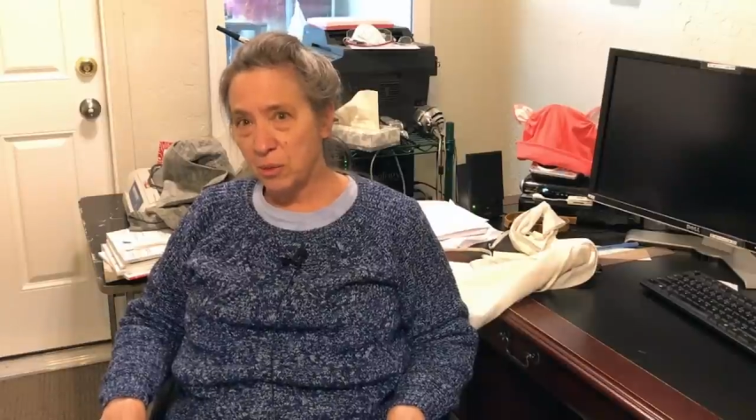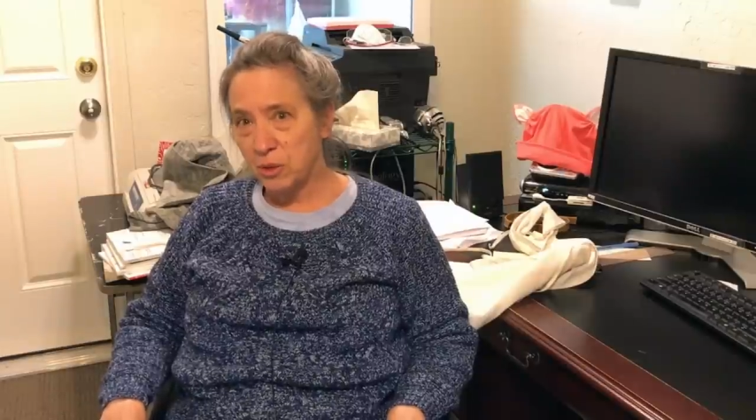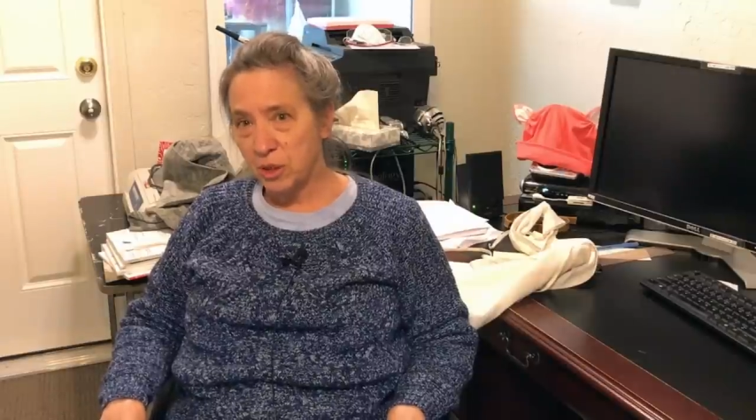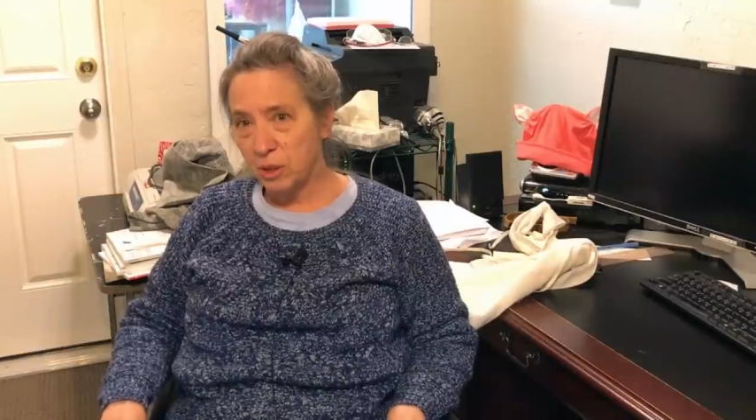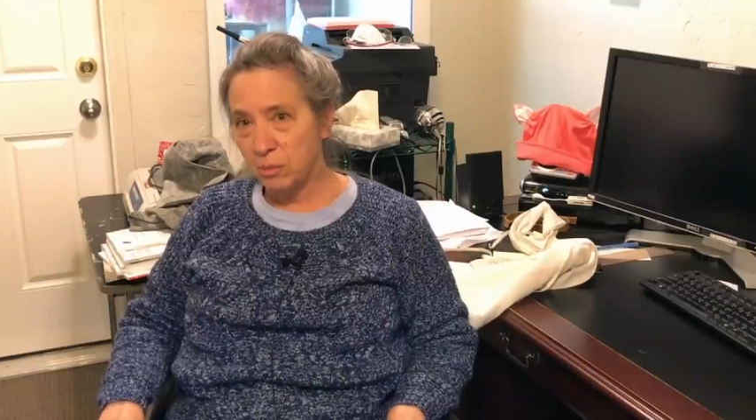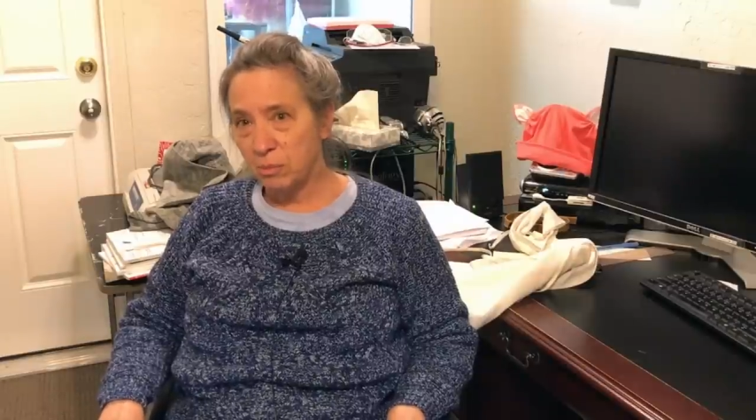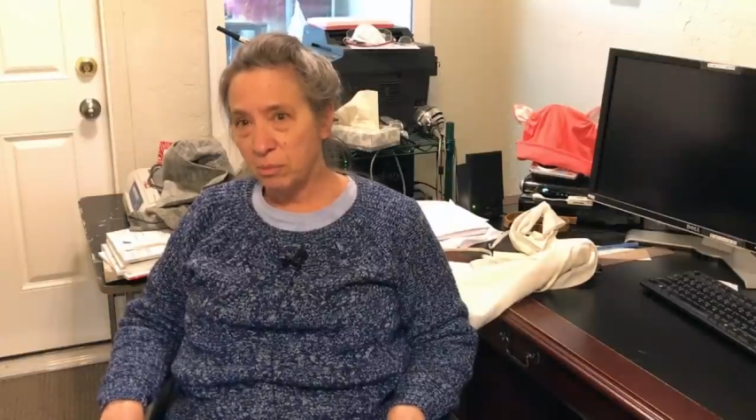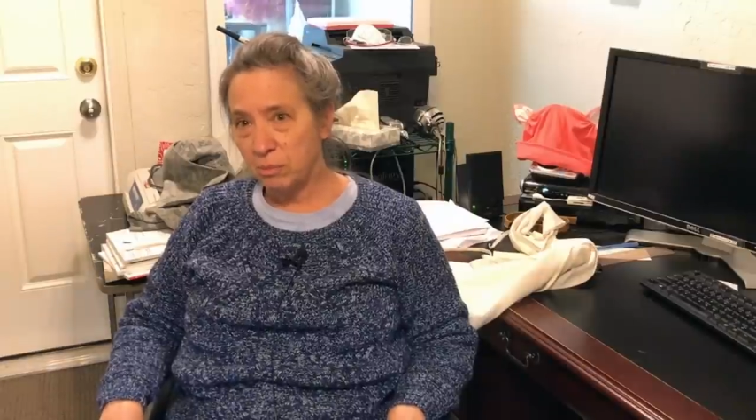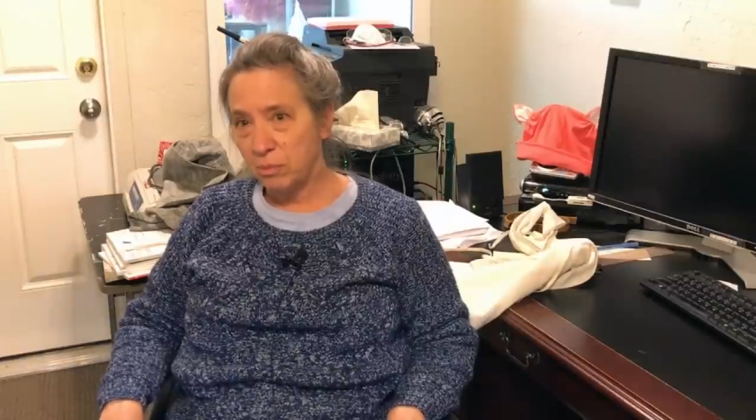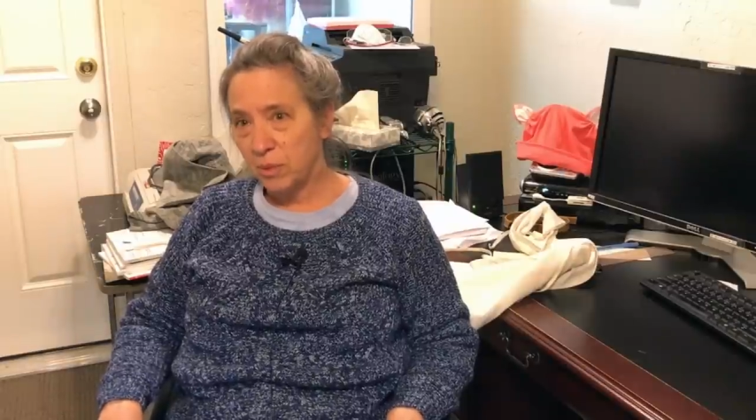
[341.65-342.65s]
was in the
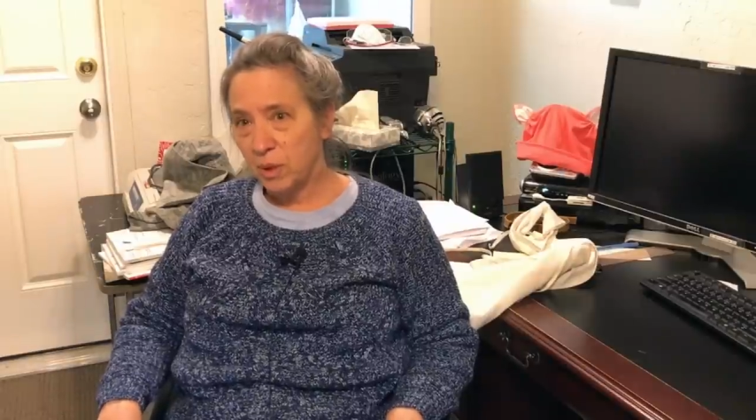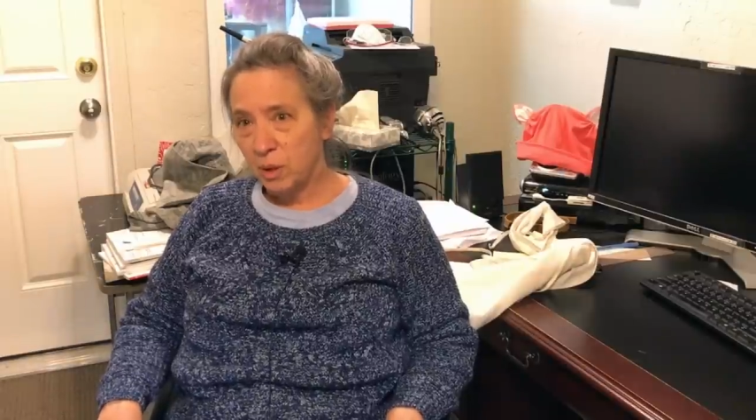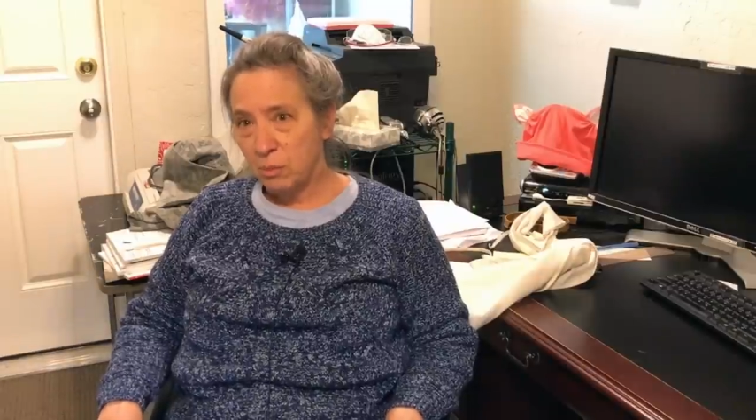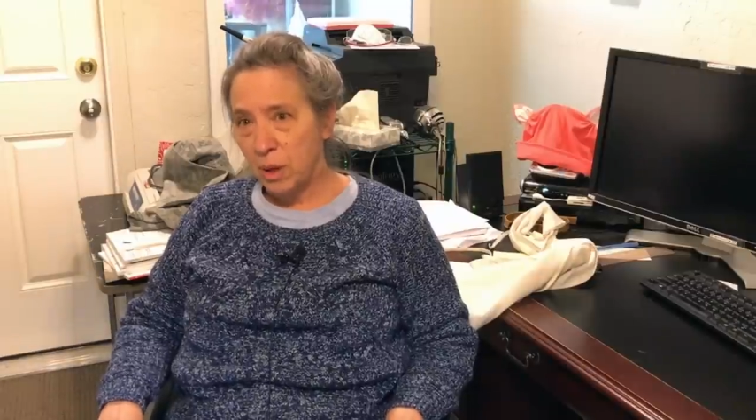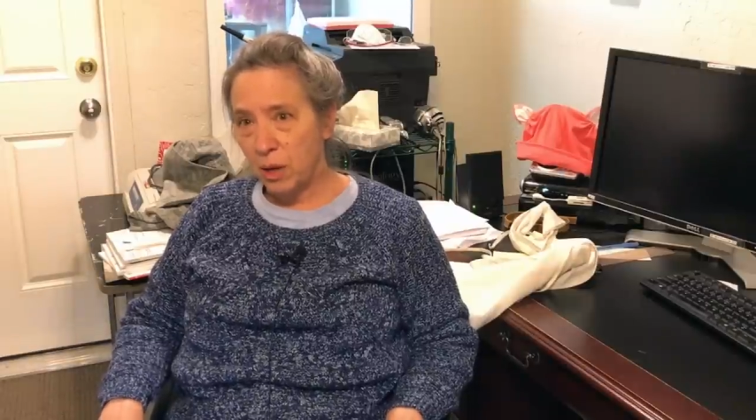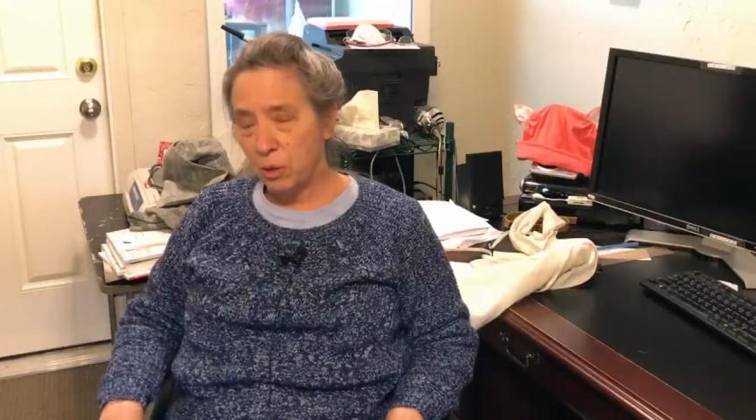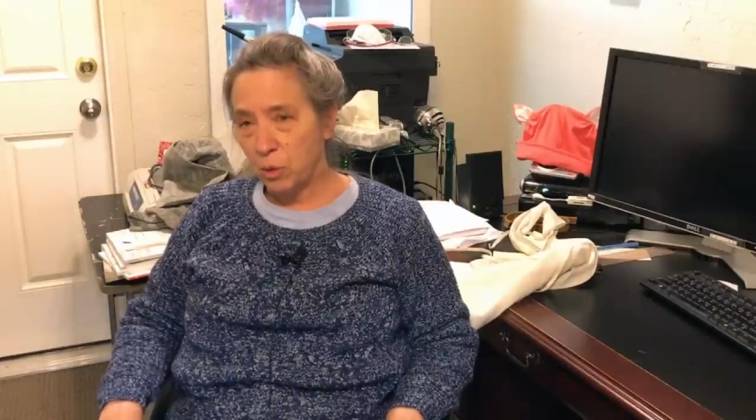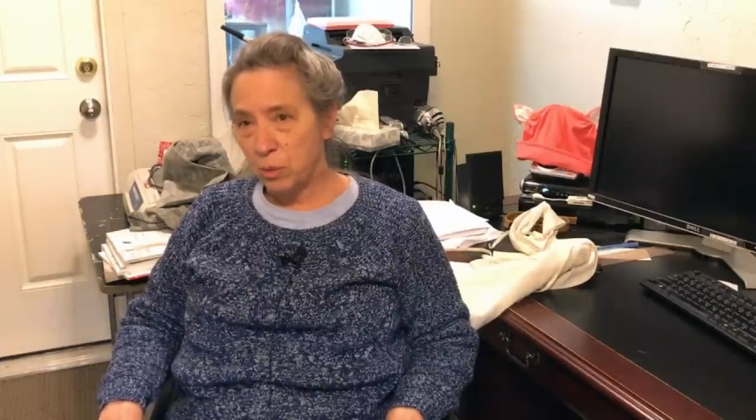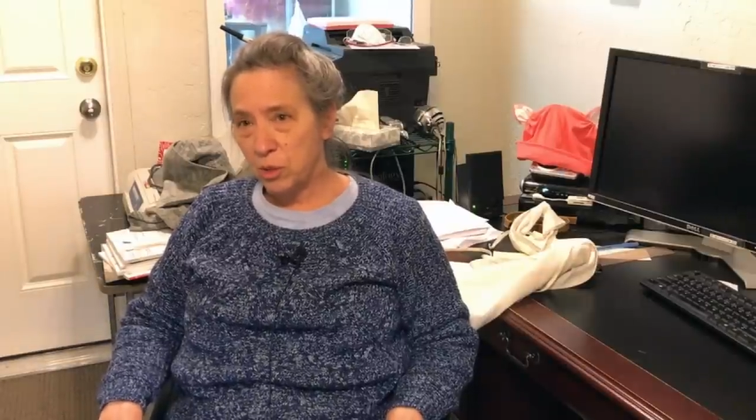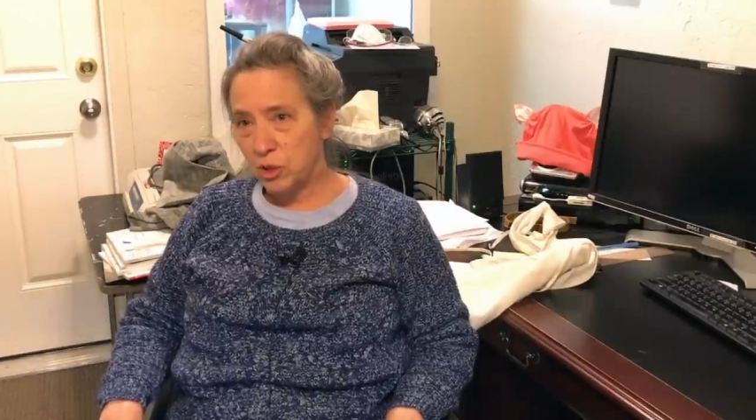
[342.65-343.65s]
battered
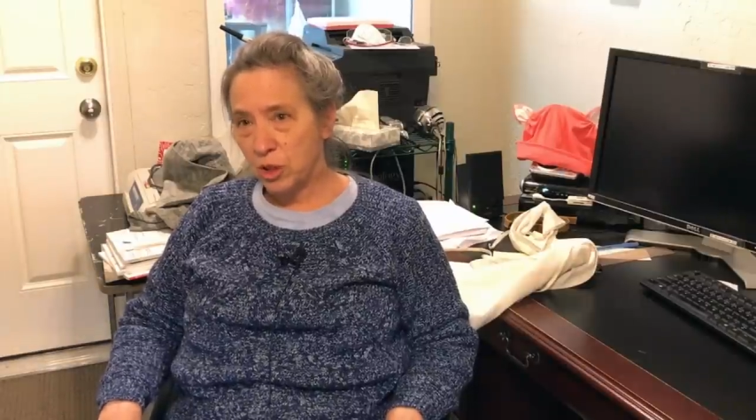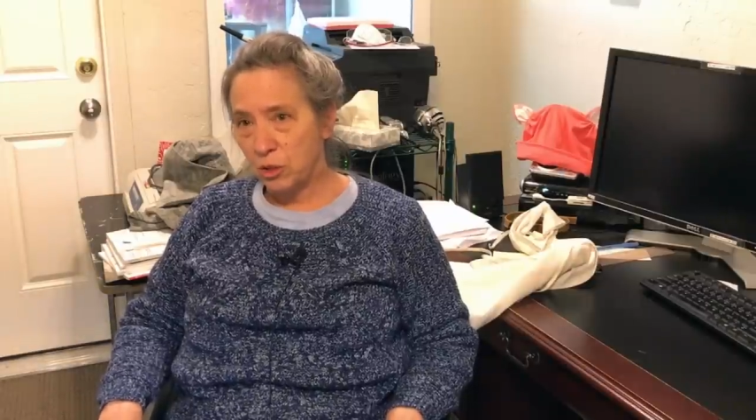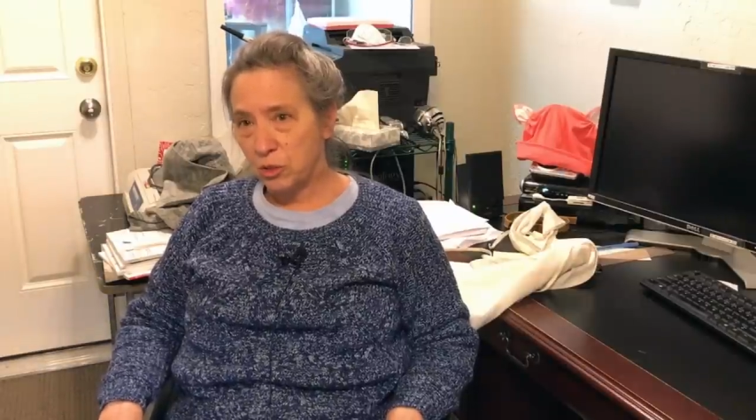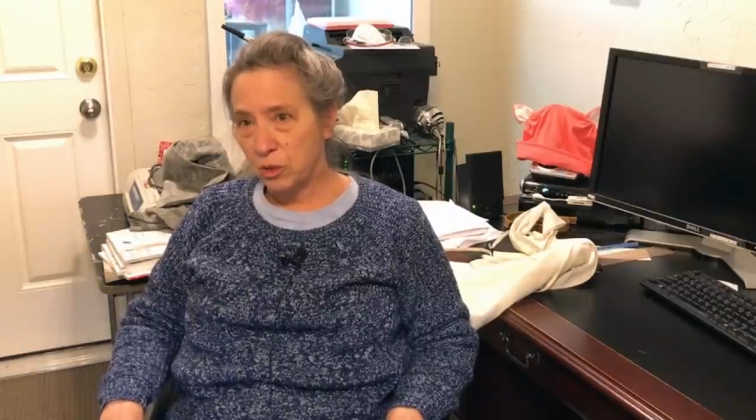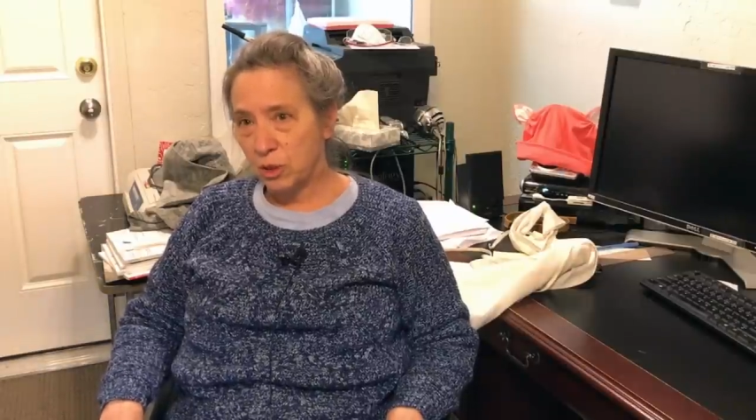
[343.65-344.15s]
women's shelter.